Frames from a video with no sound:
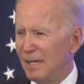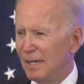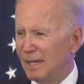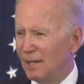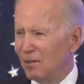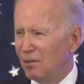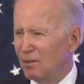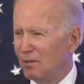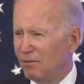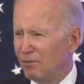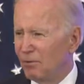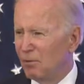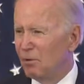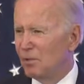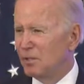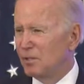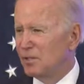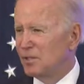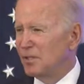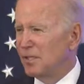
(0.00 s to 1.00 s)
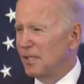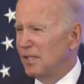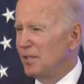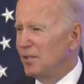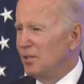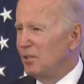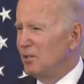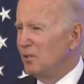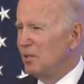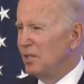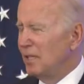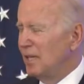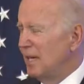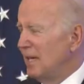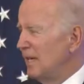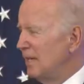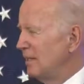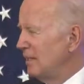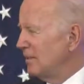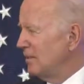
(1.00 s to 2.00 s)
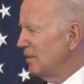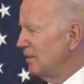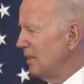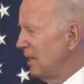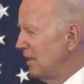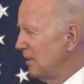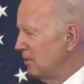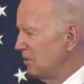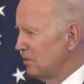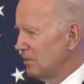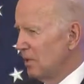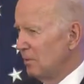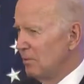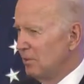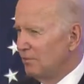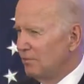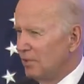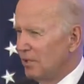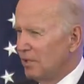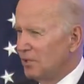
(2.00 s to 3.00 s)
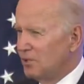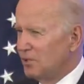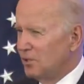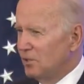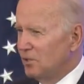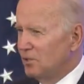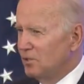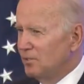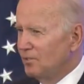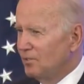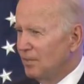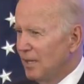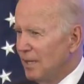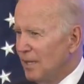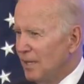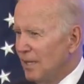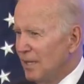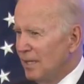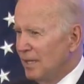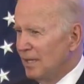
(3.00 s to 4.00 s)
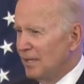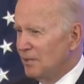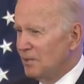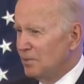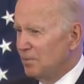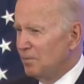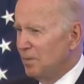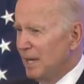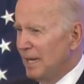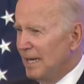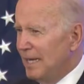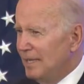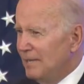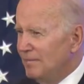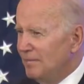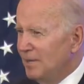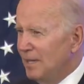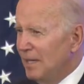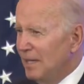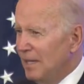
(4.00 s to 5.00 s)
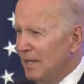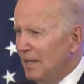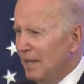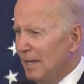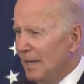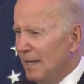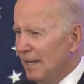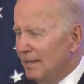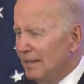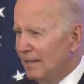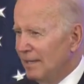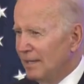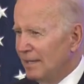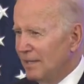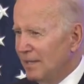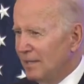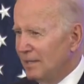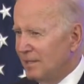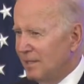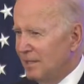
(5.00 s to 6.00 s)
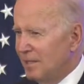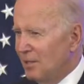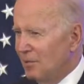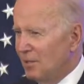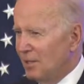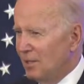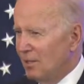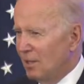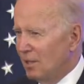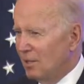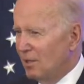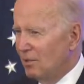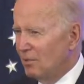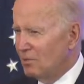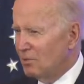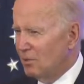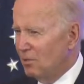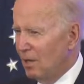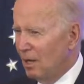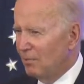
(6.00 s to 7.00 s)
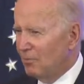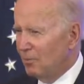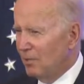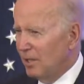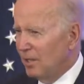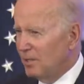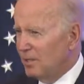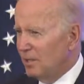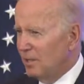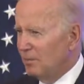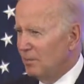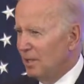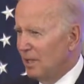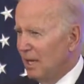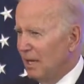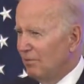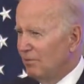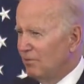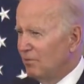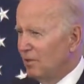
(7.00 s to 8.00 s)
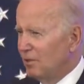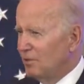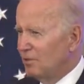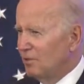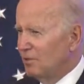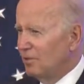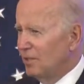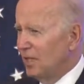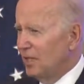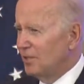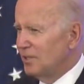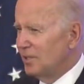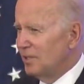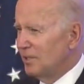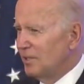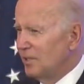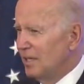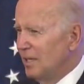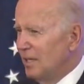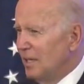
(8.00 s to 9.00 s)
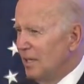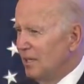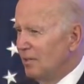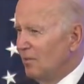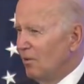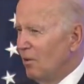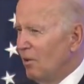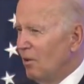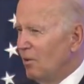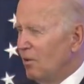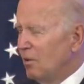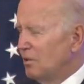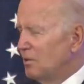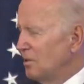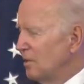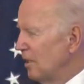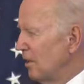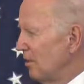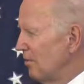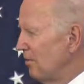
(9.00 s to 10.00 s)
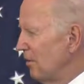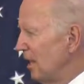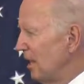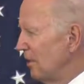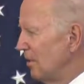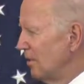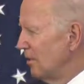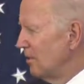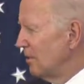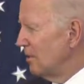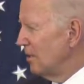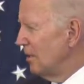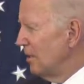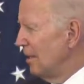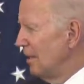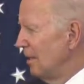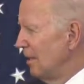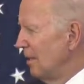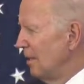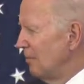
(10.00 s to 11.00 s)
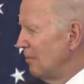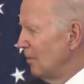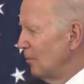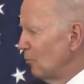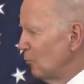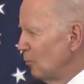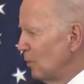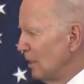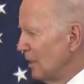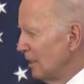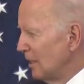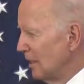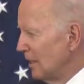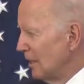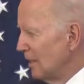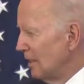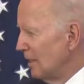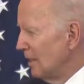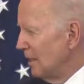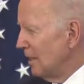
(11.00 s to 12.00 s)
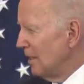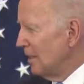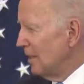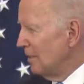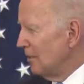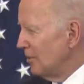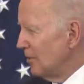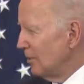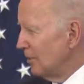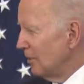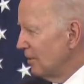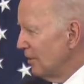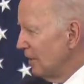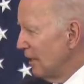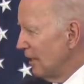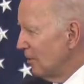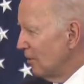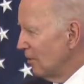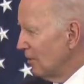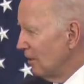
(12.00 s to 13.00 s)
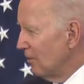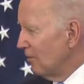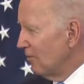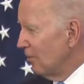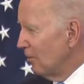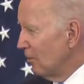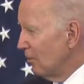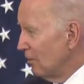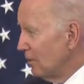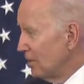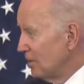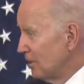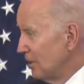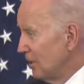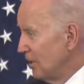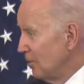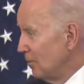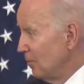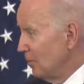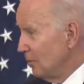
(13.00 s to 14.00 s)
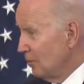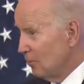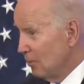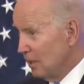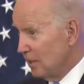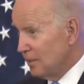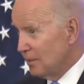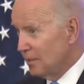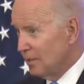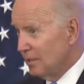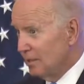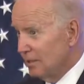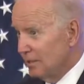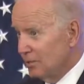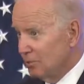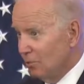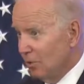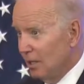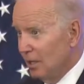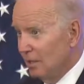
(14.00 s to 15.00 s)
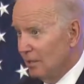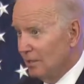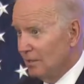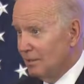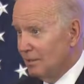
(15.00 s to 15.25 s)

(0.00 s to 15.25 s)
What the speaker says: And I look forward to seeing you again at the NATO summit very soon in Spain and continuing our close cooperation on behalf of our two nations. All our shared values. But really, Jill and I are looking forward to seeing you in Greece as well.